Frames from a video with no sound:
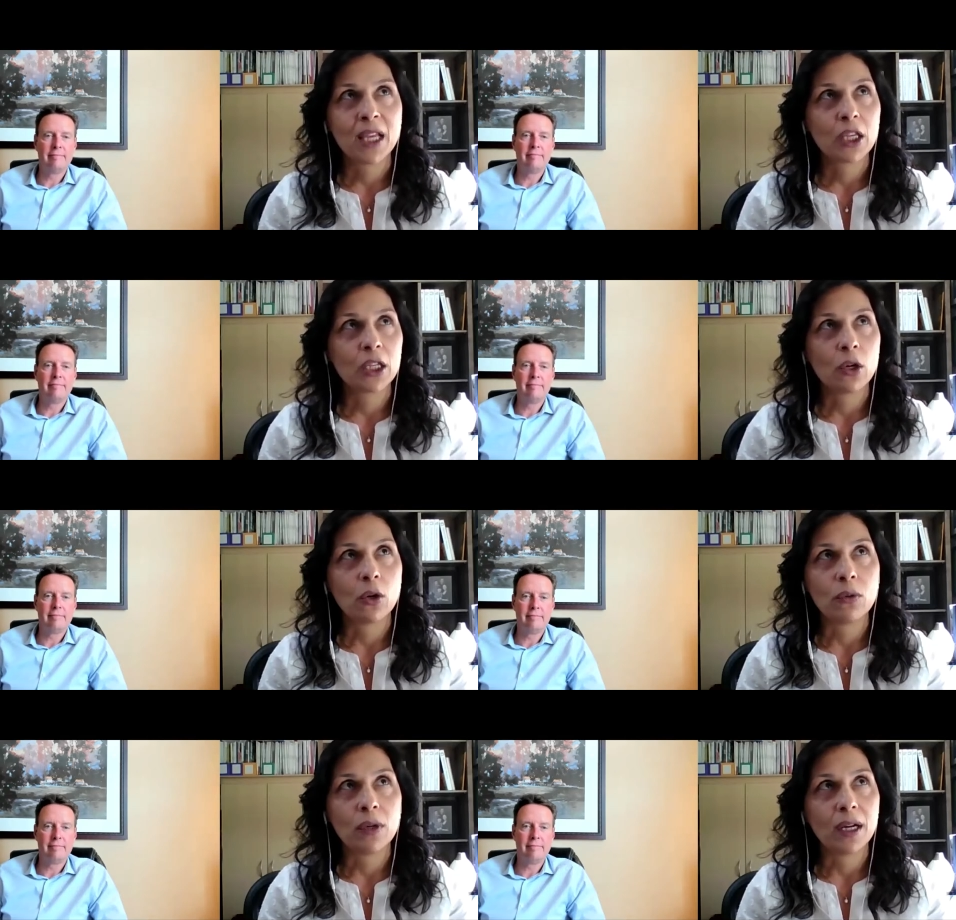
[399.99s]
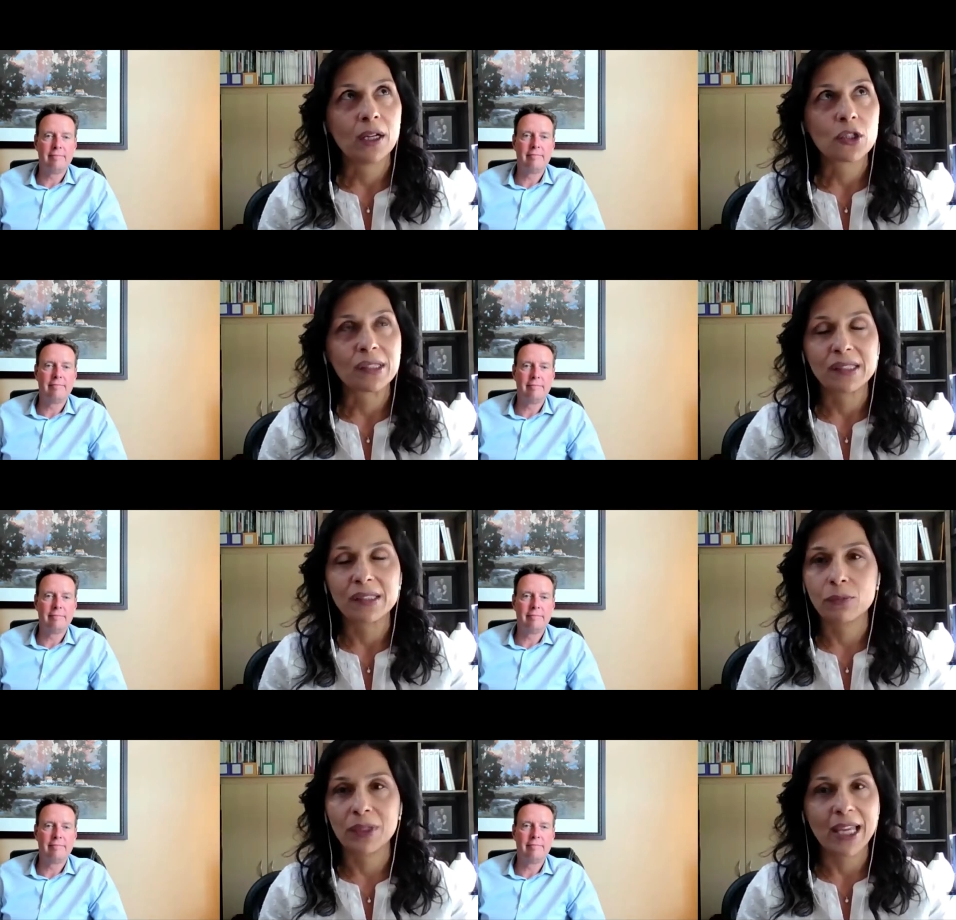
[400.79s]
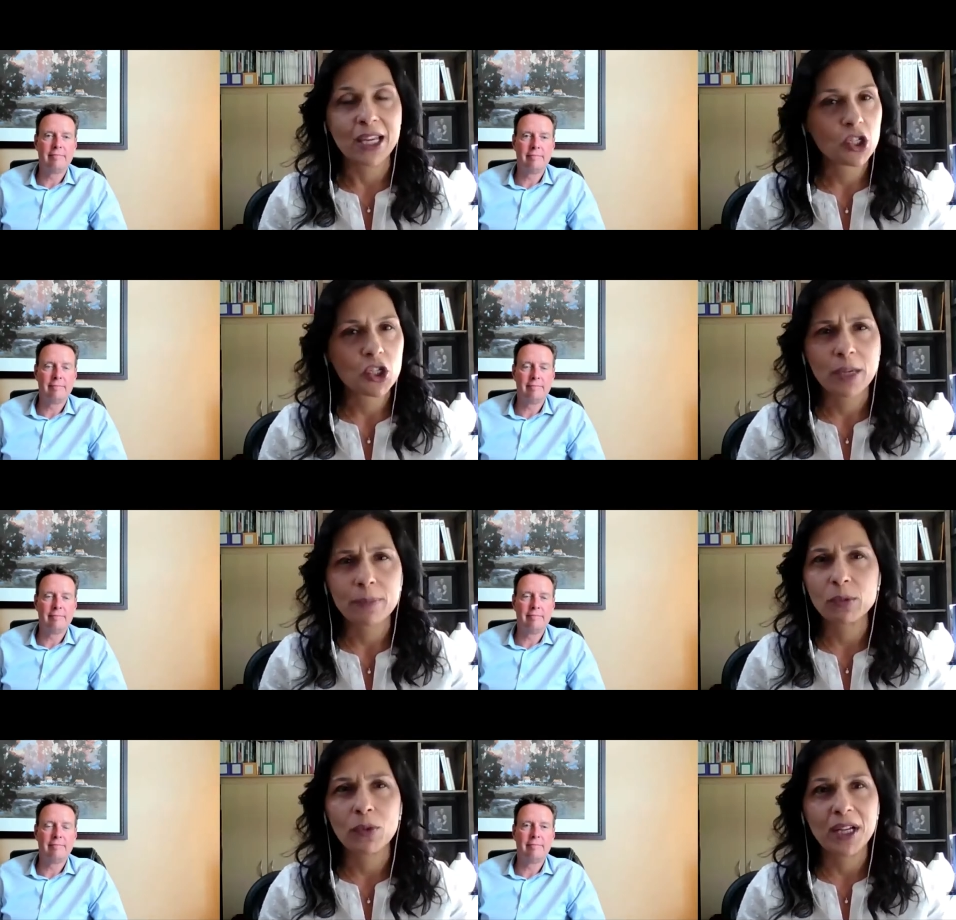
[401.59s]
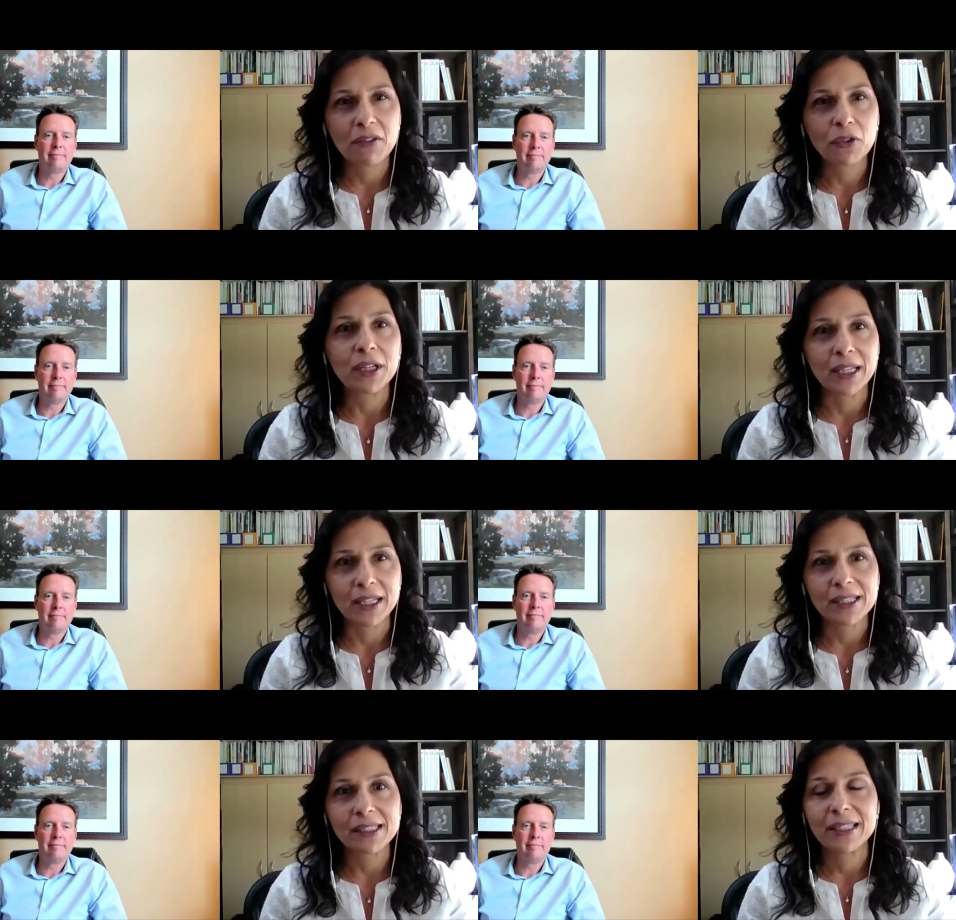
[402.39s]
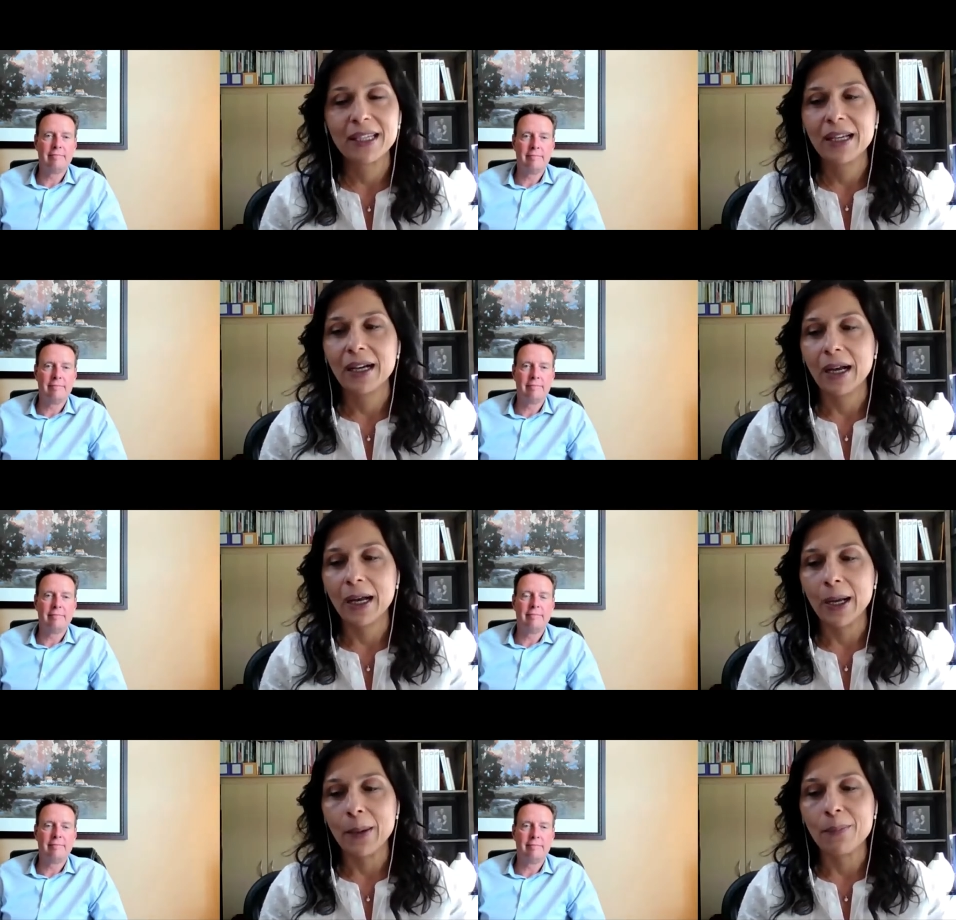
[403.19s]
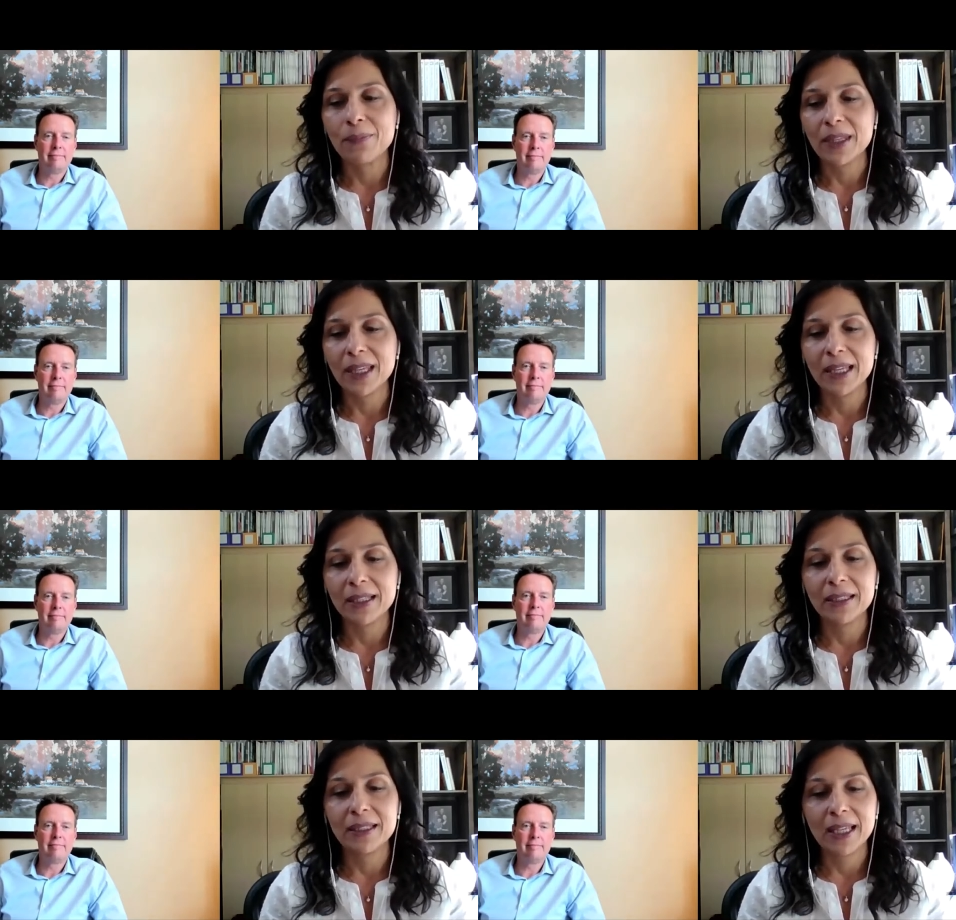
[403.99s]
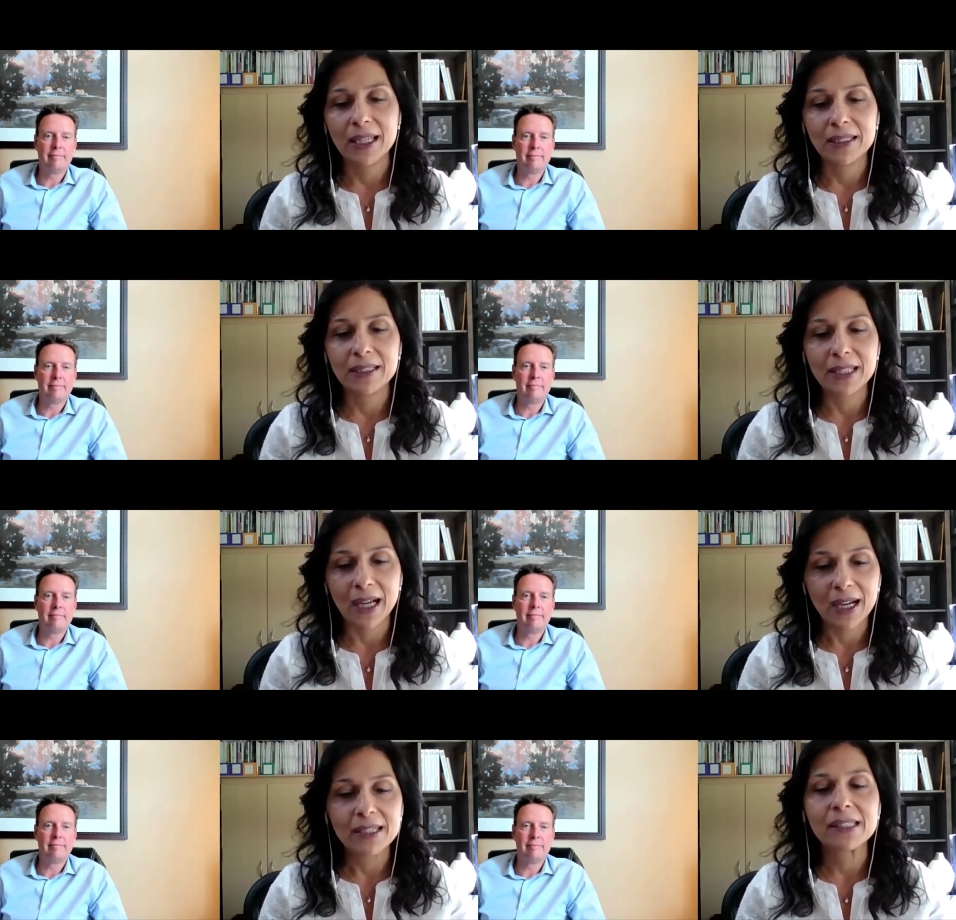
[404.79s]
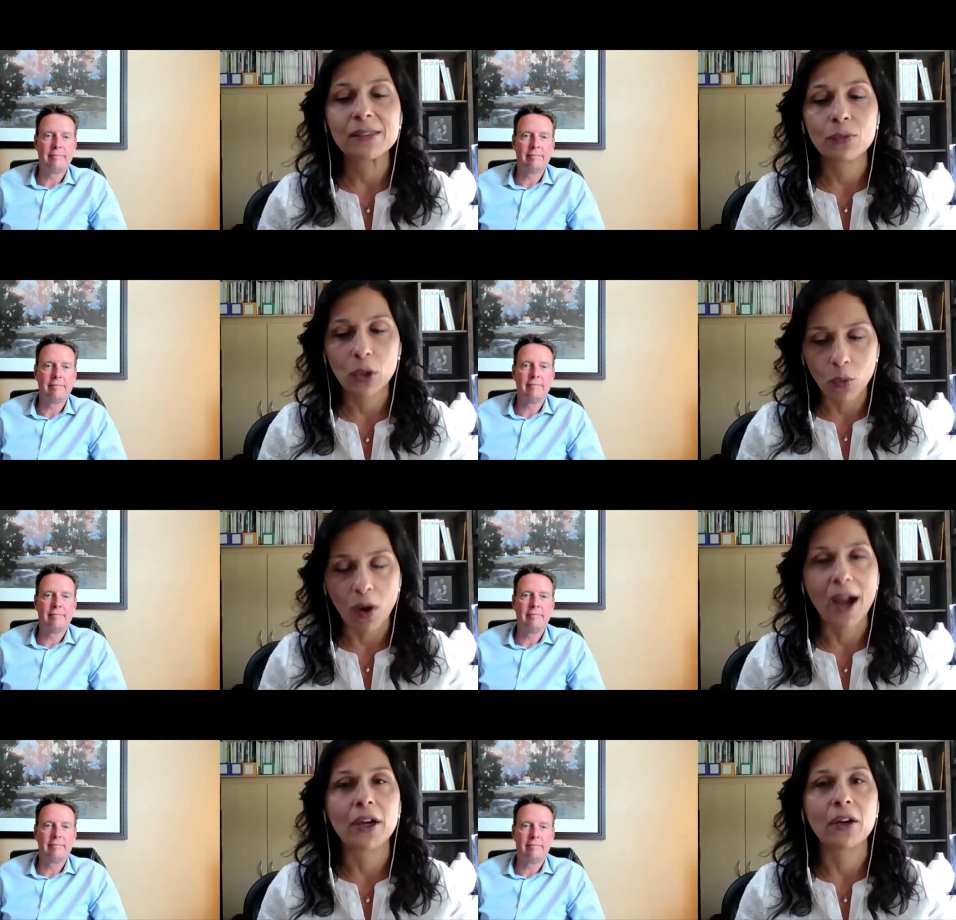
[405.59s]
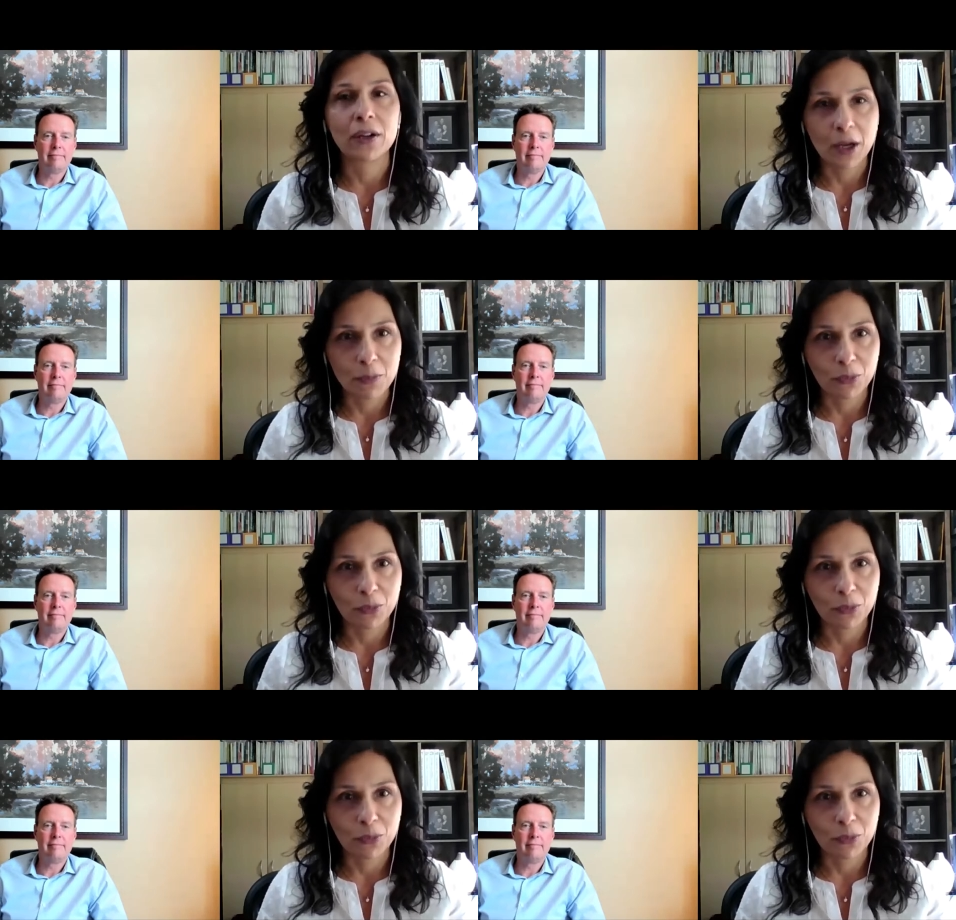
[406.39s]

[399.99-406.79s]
Speaker 1: you know uh, just relationships whatever it is um, it it does require a